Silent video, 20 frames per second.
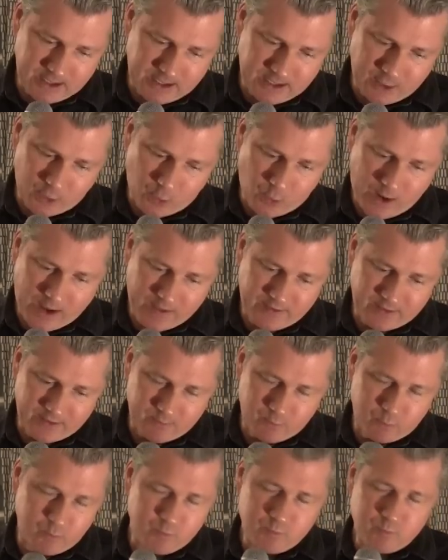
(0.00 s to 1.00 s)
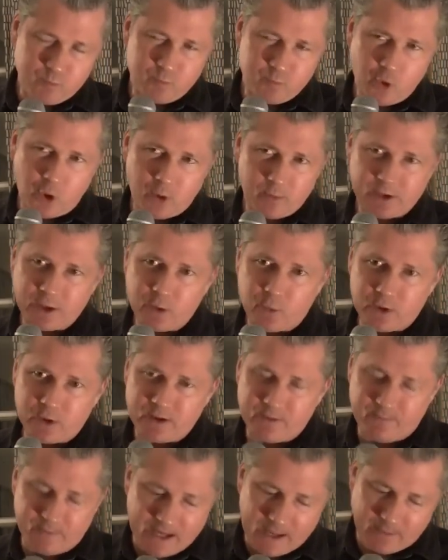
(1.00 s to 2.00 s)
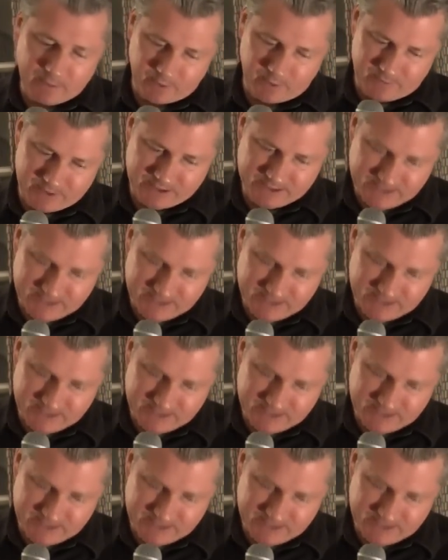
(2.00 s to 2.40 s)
in a way that normally wouldn't have been able to be